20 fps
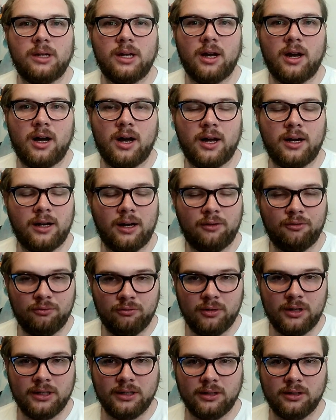card. I
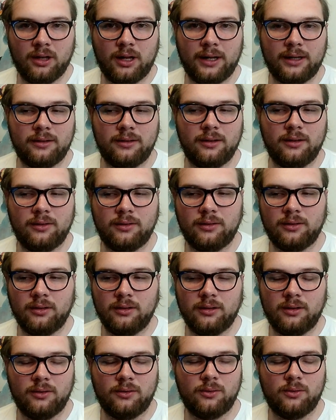really like
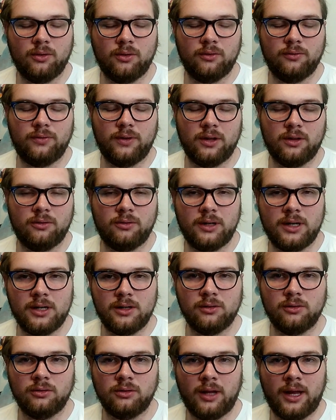this Dawn Feather
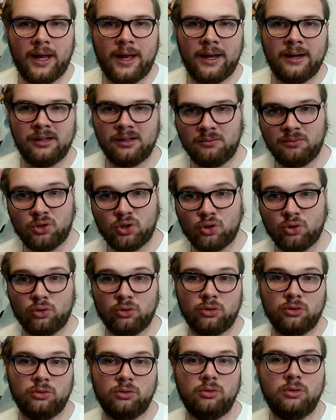Eagle, and I'm
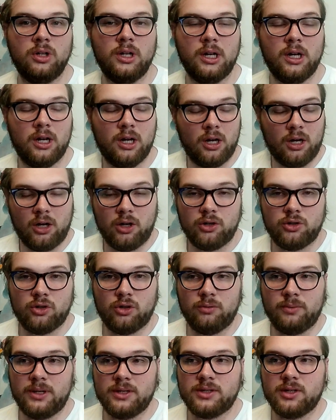sure it'll
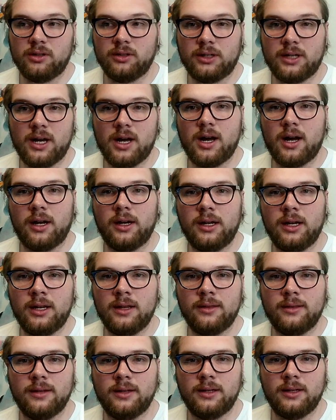be a solid card
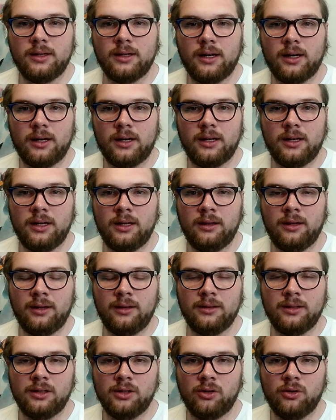in the
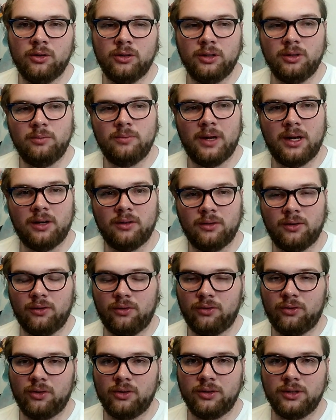early meta,
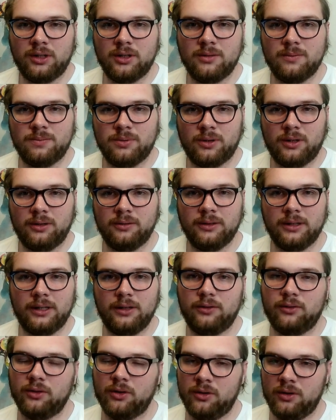and certainly a
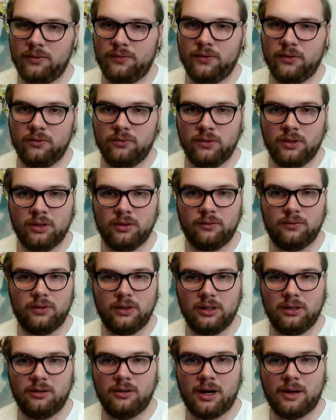pre-release. So if you
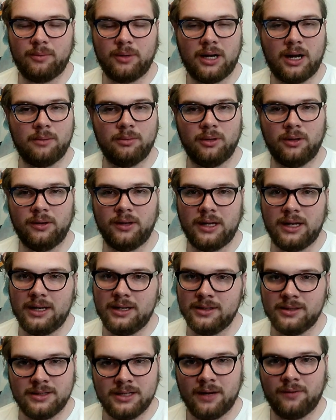can grab a couple of
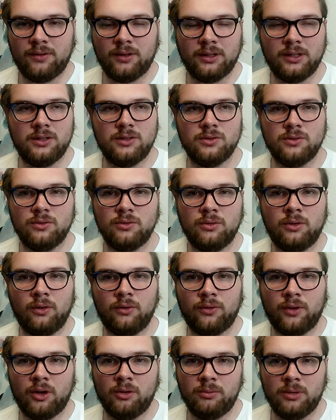these, definitely do,
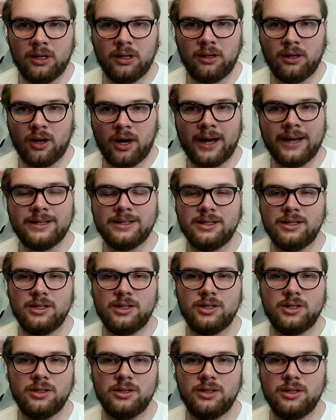because they'll be a nice
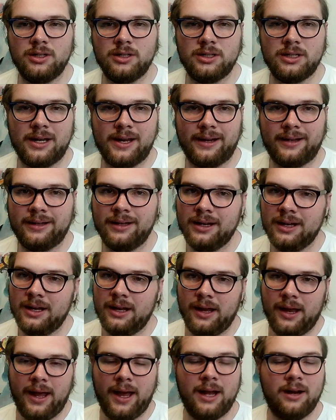addition to your deck.
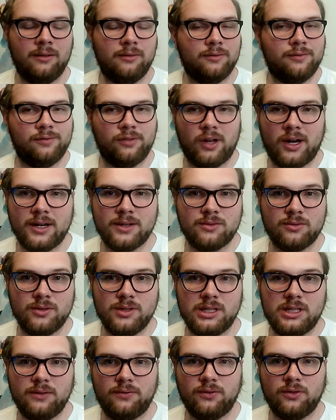And flyers are
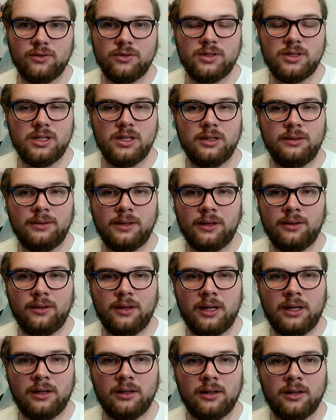always difficult to deal with
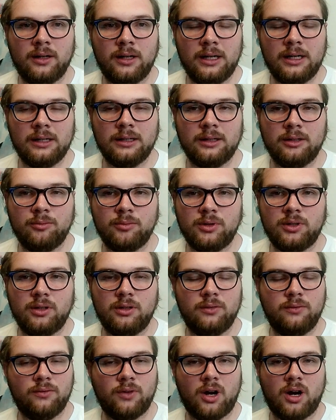in a
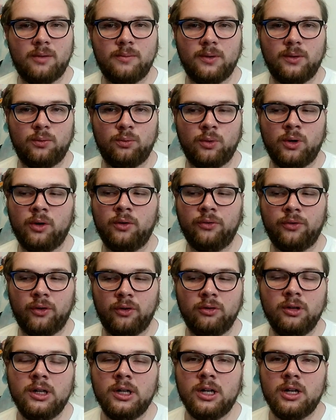limited environment as well.
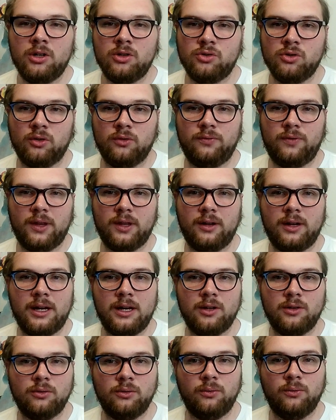So Dawn Feather
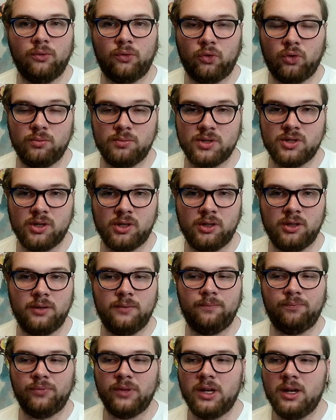Eagle, super
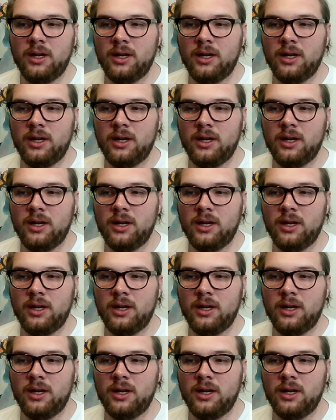solid.